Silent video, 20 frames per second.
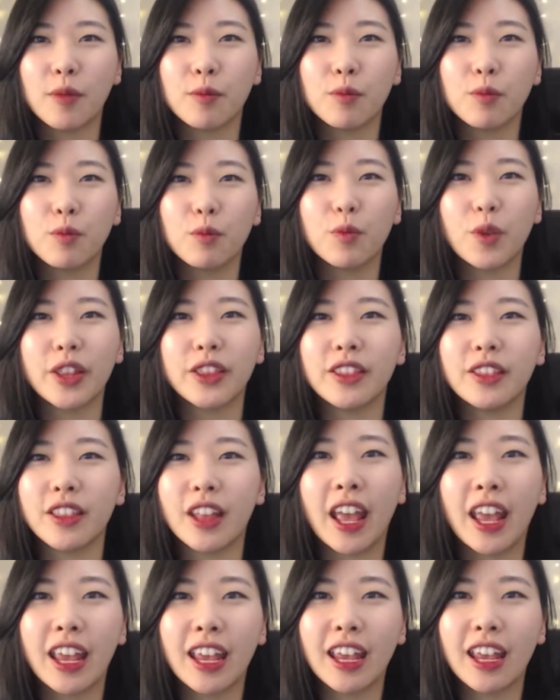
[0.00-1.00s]
When
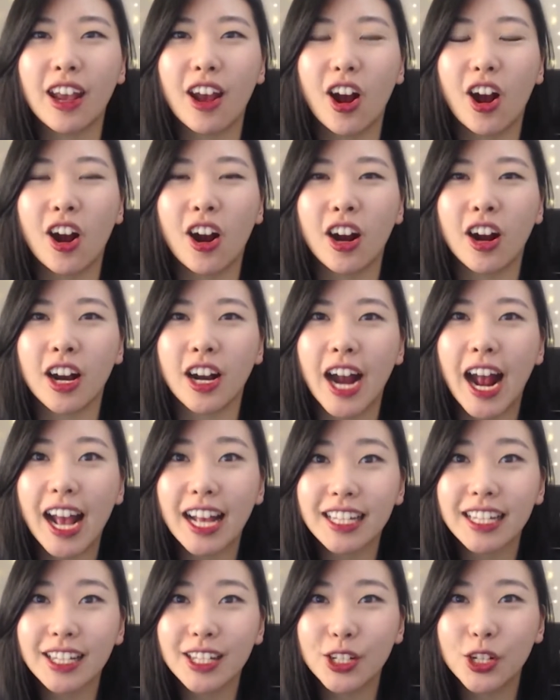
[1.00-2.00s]
they are
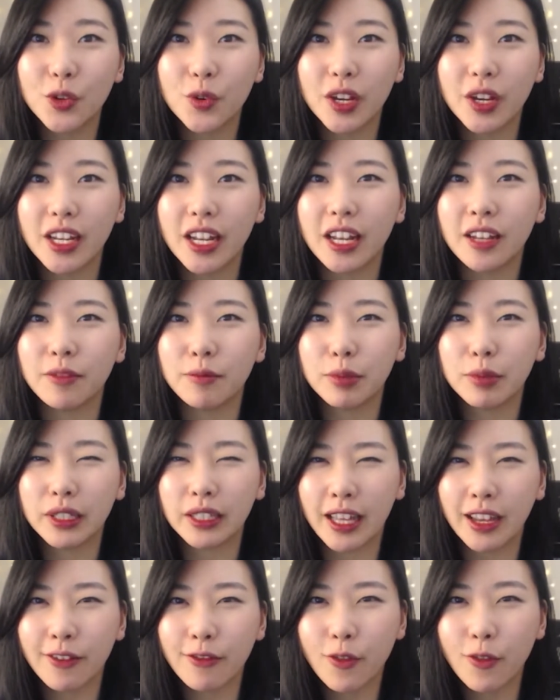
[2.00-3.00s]
asked to do it in
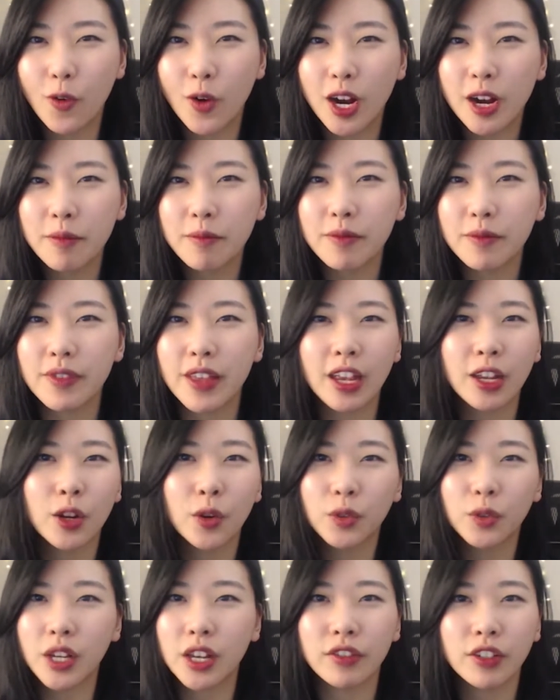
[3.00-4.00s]
play form, they
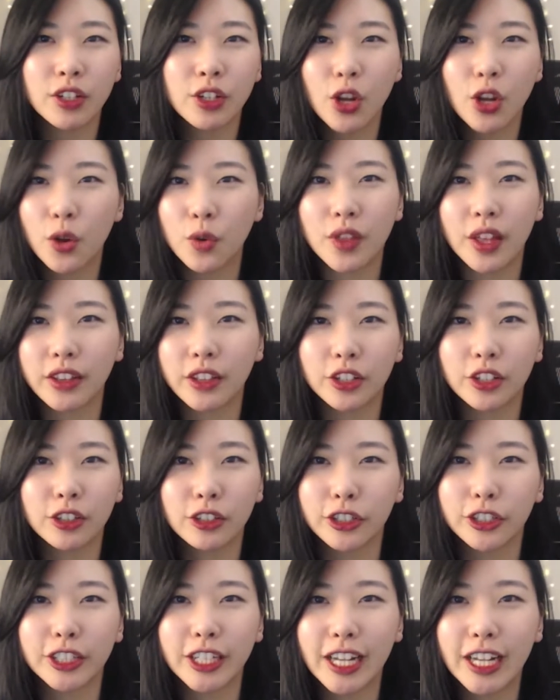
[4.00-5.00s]
don't even know that they're
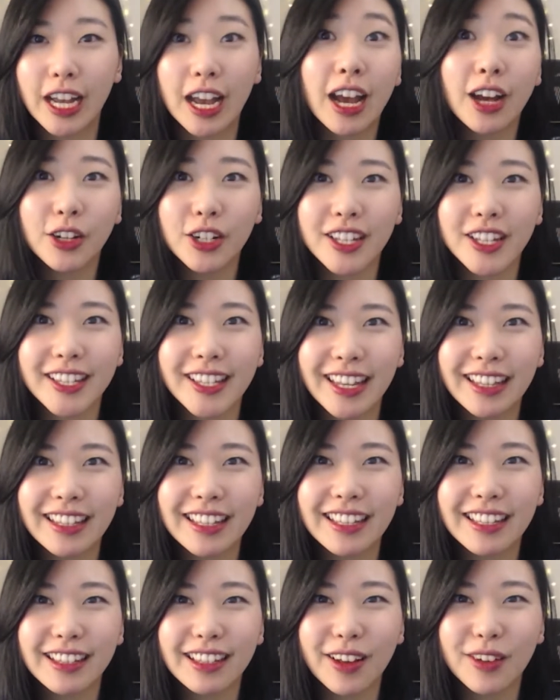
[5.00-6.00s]
learning how to say
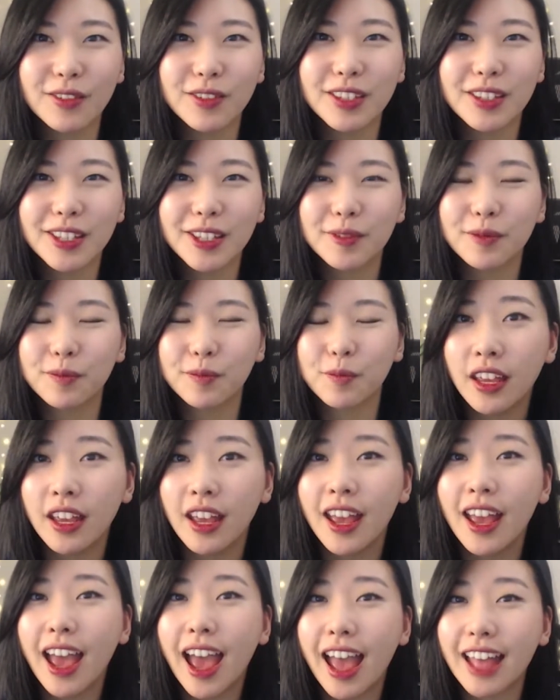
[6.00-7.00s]
these sounds.
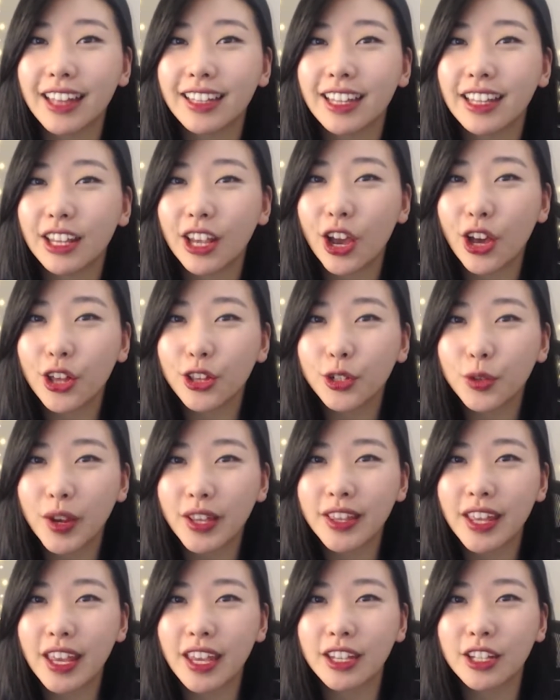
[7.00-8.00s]
And then the other way
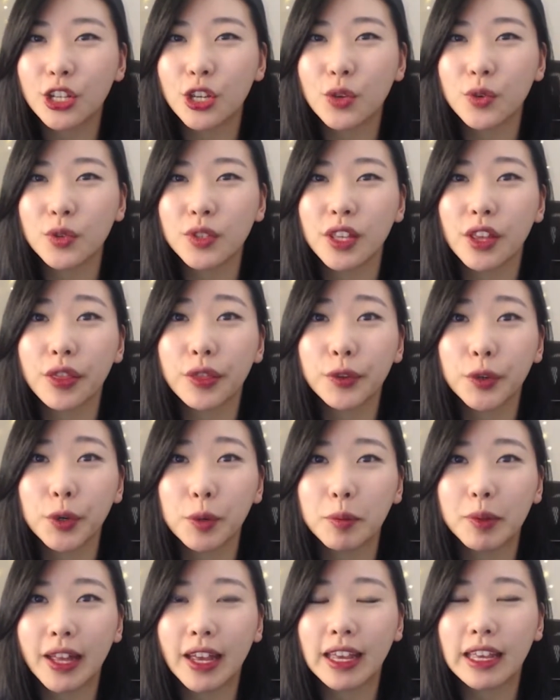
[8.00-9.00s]
they can use it through
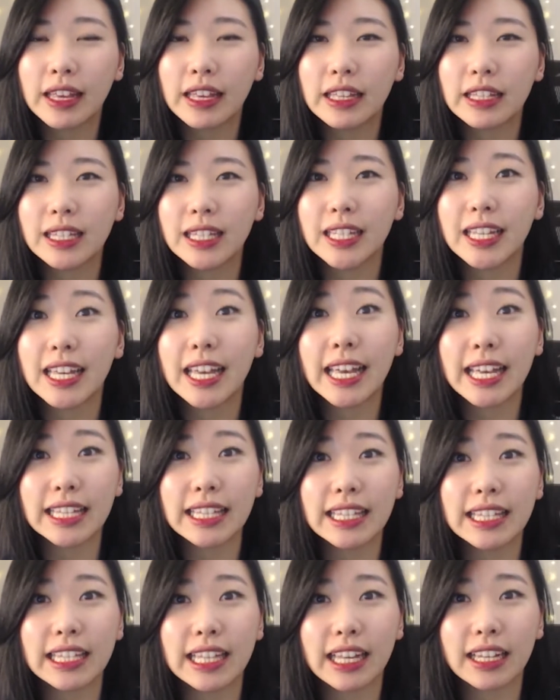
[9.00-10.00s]
play is to hiss
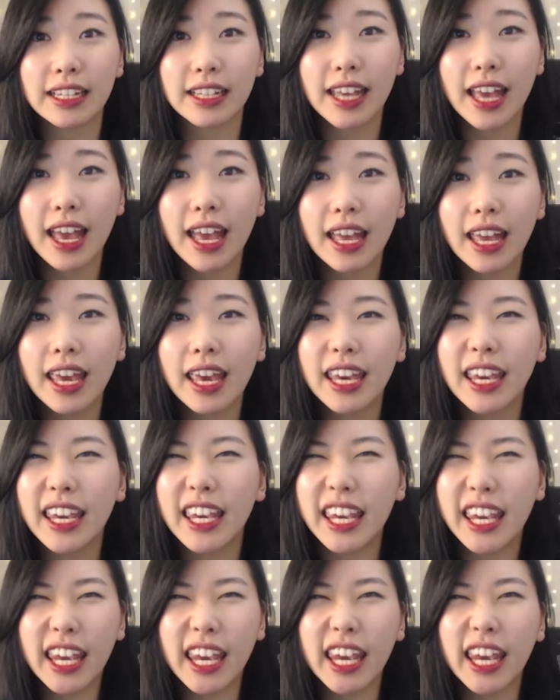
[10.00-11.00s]
like a cat.
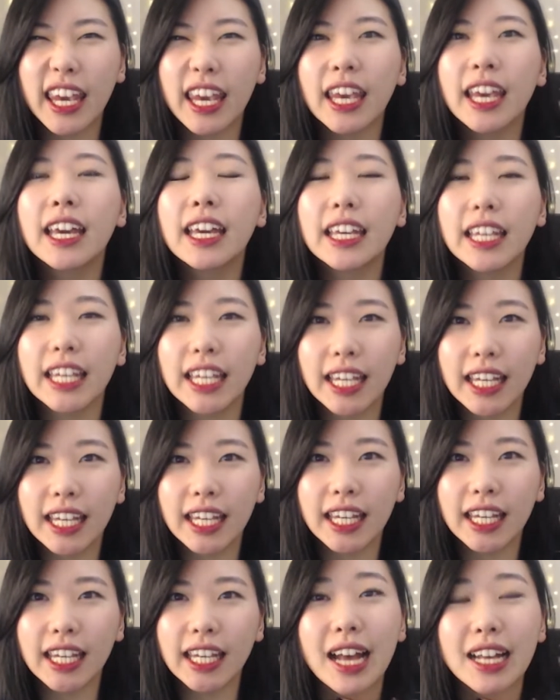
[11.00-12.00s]

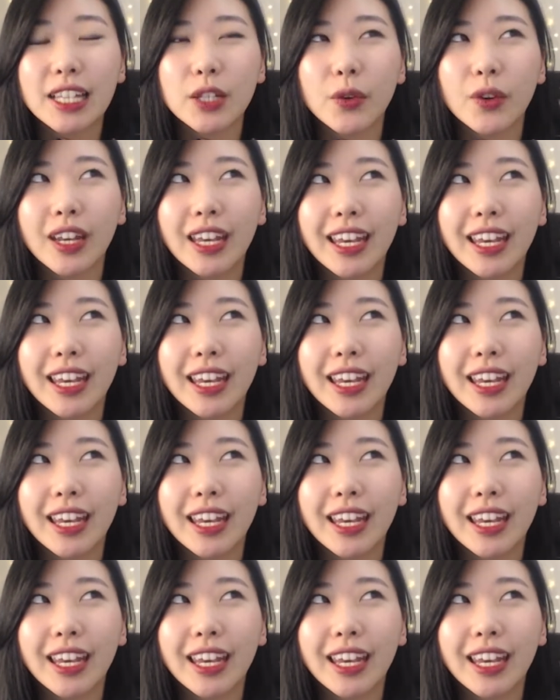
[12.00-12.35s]
So